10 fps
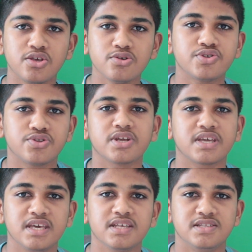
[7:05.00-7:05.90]
used to
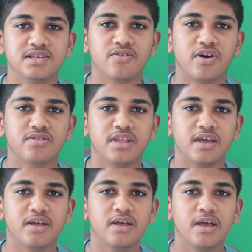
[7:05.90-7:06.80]
the kids around
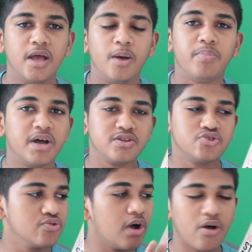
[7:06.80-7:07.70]
there. But
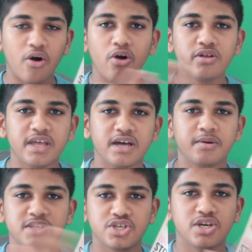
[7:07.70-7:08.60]
throughout all
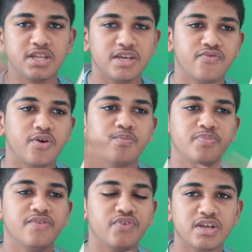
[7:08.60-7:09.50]
their journey from
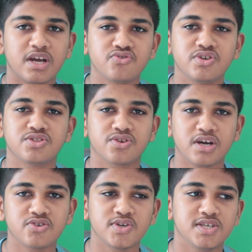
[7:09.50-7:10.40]
different countries to
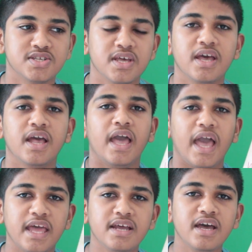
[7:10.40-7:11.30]
countries,
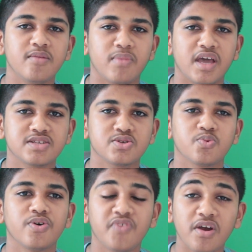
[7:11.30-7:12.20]
Anna and Max
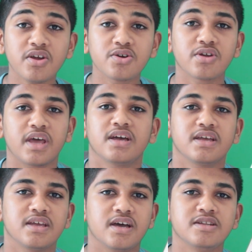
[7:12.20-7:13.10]
were very good at
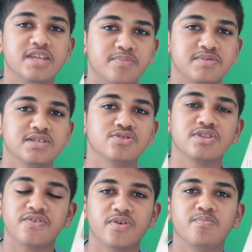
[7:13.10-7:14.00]
adapting to
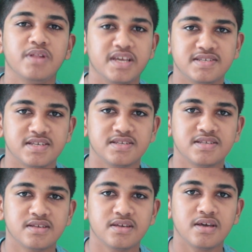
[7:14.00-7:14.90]
different
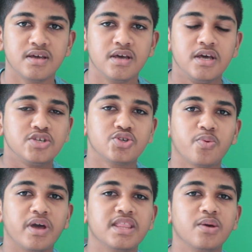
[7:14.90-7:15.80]
places. So
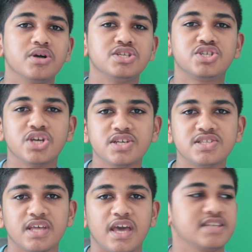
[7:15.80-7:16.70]
when they were
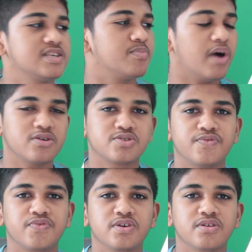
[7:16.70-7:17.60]
just as about to
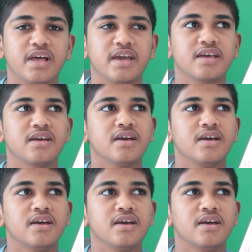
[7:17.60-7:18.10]
feel like